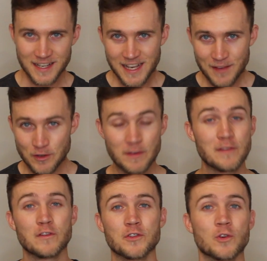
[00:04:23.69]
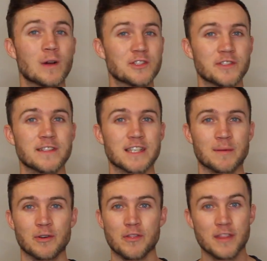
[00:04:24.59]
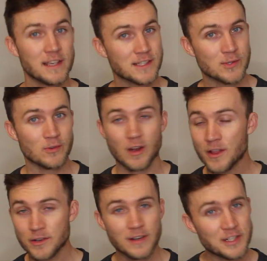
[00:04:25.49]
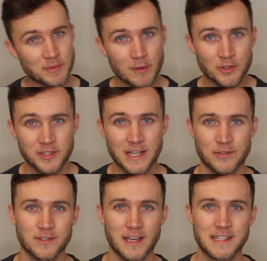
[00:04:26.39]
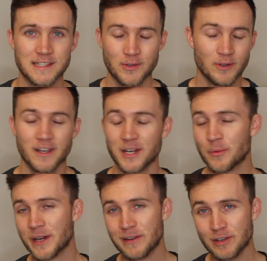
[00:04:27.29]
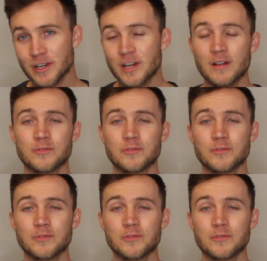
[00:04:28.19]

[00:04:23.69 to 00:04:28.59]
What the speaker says: If you have any further questions about this or other range of motion exercises or kind of whatever,